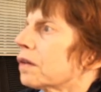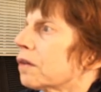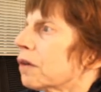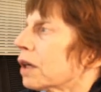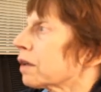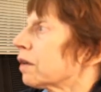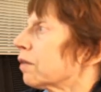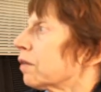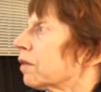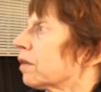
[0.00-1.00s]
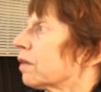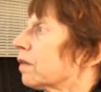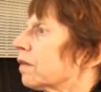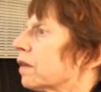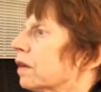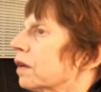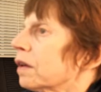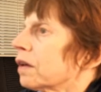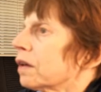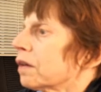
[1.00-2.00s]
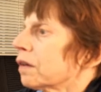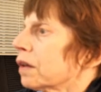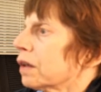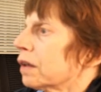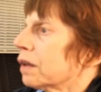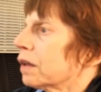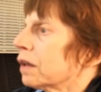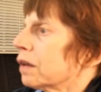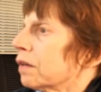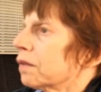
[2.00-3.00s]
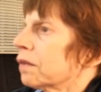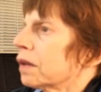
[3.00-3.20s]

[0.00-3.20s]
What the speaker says: Directives. Let's see.